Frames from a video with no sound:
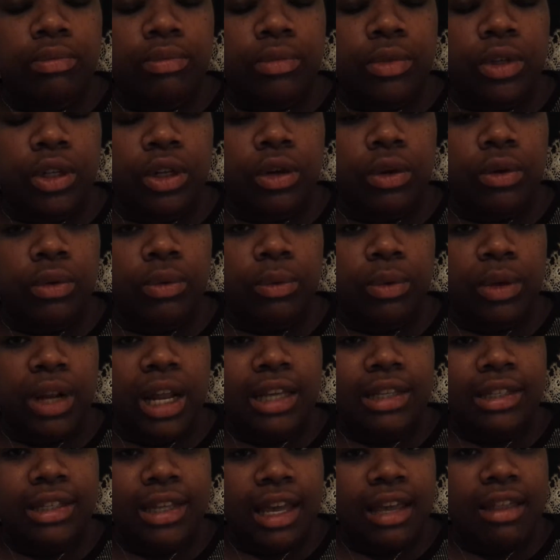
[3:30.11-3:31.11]
you know, when
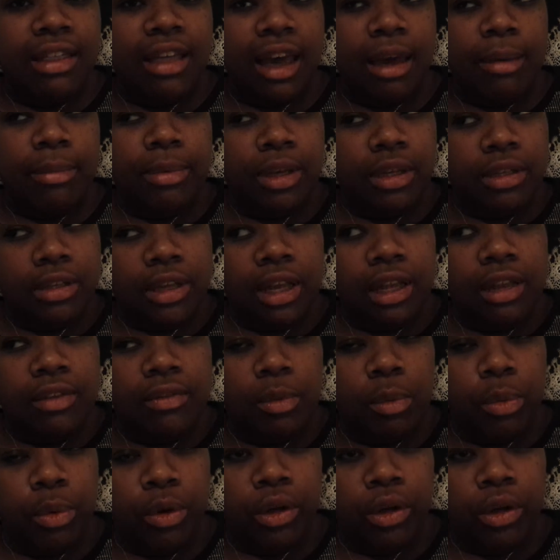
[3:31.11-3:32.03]
I say that, because I live in